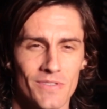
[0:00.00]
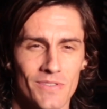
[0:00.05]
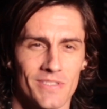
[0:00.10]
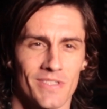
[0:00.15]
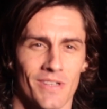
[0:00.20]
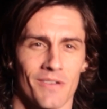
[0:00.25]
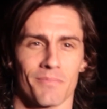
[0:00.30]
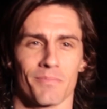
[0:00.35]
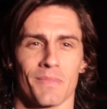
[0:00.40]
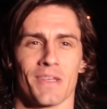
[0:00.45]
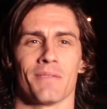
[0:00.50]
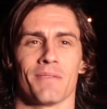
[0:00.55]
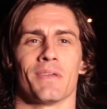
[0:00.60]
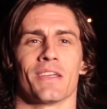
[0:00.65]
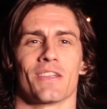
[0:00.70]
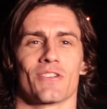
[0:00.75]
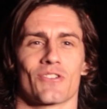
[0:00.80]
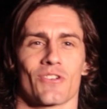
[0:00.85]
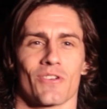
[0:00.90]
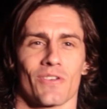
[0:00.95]
So me
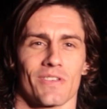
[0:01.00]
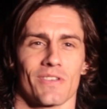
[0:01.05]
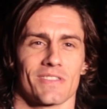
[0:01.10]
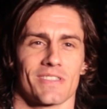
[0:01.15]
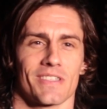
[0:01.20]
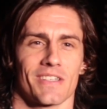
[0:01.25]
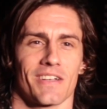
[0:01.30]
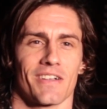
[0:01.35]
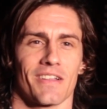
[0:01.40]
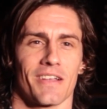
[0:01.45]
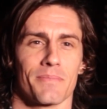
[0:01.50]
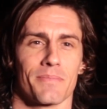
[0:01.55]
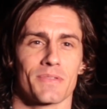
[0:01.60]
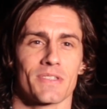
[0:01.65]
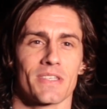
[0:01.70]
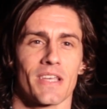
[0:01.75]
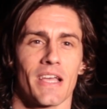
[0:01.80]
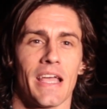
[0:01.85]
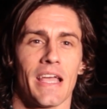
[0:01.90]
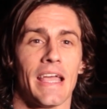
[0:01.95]
being shirtless in
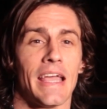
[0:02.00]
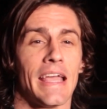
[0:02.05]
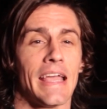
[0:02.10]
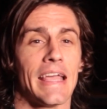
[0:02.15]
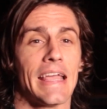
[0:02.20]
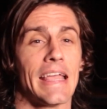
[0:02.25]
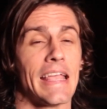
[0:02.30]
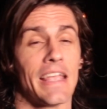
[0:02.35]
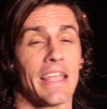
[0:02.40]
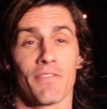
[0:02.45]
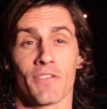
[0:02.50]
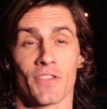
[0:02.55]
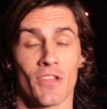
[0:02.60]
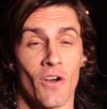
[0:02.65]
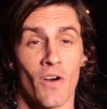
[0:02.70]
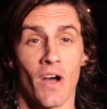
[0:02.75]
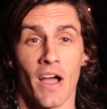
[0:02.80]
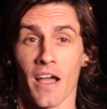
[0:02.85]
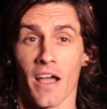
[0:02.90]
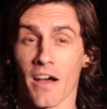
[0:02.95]
clips, even
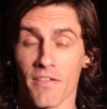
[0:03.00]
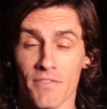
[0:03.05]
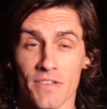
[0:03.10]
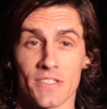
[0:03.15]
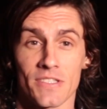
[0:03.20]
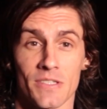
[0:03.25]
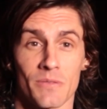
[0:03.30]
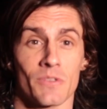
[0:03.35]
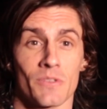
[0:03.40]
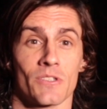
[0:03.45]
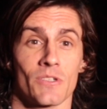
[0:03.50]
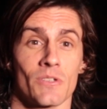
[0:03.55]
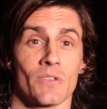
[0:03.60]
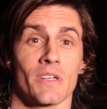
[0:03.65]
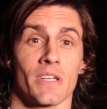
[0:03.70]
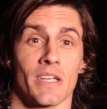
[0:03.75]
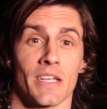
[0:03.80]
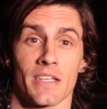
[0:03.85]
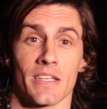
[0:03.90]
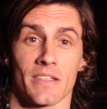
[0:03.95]
though I obviously will do
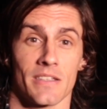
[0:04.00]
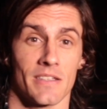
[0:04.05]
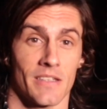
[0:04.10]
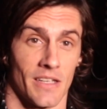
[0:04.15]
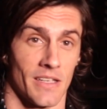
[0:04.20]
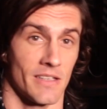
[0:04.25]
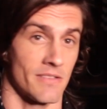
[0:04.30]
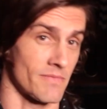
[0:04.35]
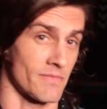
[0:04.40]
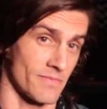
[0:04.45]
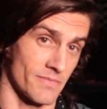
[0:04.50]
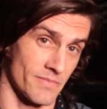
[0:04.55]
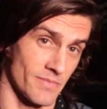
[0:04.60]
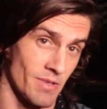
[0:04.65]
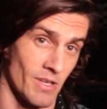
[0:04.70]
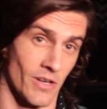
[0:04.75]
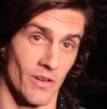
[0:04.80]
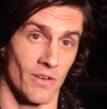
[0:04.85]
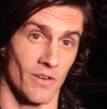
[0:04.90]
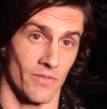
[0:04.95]
it, and
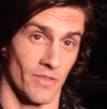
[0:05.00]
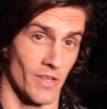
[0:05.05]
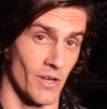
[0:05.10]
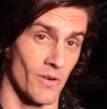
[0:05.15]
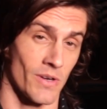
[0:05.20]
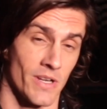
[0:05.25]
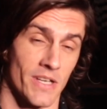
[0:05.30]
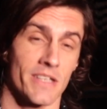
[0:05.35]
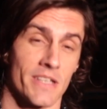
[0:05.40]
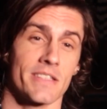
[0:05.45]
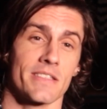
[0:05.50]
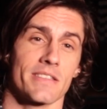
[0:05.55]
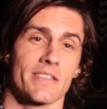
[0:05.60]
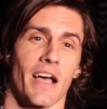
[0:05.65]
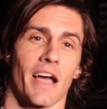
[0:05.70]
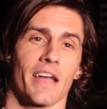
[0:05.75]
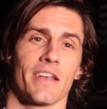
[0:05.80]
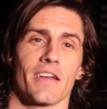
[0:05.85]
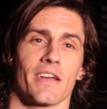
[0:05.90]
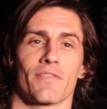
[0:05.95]
there it is,
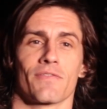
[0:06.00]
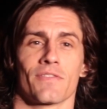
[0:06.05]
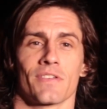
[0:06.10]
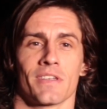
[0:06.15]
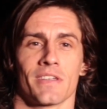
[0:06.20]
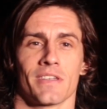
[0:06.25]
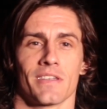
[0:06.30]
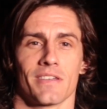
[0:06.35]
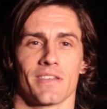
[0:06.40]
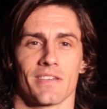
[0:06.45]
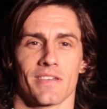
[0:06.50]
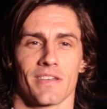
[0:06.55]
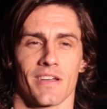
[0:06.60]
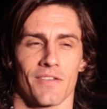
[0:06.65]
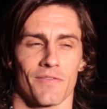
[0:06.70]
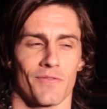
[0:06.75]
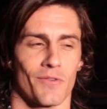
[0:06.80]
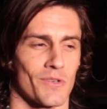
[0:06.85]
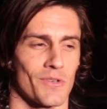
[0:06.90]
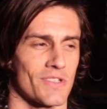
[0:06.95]
I definitely,
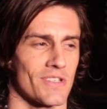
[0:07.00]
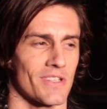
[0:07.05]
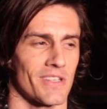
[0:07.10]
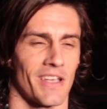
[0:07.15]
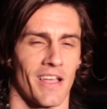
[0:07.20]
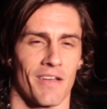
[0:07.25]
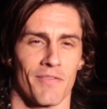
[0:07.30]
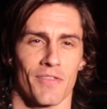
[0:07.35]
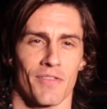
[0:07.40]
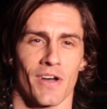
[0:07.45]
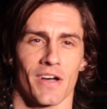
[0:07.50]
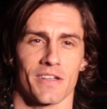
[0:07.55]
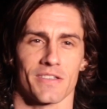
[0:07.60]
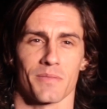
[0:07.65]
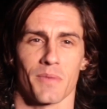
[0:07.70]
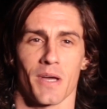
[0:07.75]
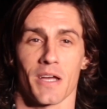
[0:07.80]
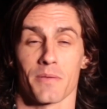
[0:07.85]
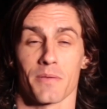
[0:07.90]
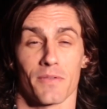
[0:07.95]
unfortunately, have thoughts
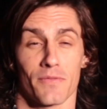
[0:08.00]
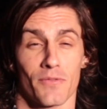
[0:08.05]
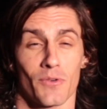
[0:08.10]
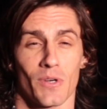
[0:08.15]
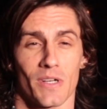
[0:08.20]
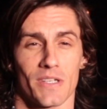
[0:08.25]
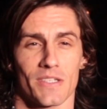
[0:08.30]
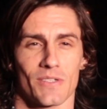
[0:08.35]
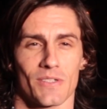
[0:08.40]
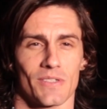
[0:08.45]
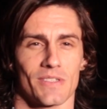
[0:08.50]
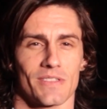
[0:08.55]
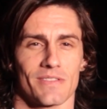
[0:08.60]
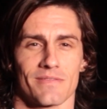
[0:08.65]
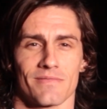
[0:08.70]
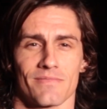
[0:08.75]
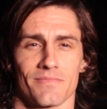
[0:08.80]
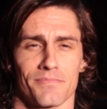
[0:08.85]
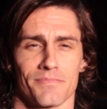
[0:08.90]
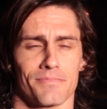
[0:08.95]
about it before I do
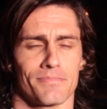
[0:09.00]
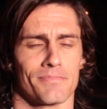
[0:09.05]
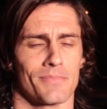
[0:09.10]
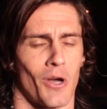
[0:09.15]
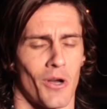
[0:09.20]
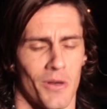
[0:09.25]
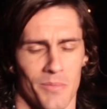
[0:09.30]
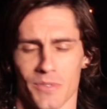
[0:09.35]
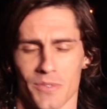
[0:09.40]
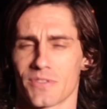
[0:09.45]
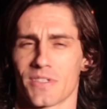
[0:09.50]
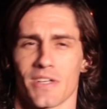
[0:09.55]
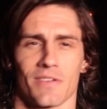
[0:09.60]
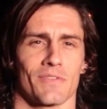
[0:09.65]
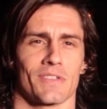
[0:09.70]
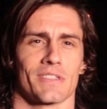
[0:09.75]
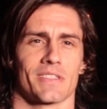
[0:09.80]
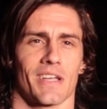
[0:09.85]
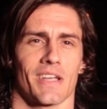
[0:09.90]
it, almost every time.